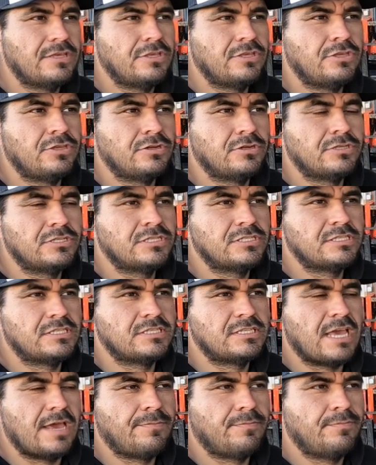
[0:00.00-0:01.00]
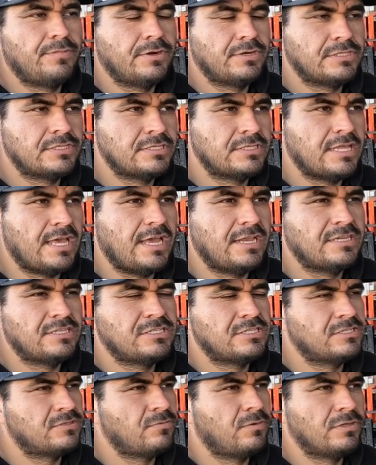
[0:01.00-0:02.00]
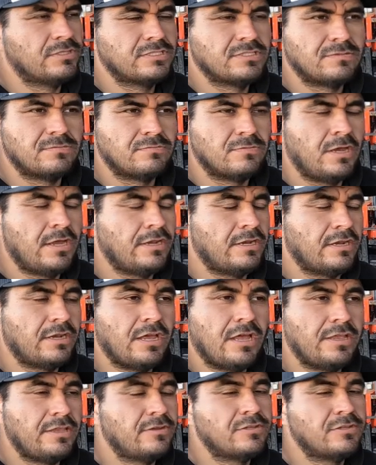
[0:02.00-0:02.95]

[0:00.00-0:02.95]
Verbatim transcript: you're just the type of person that just wants to run and gun.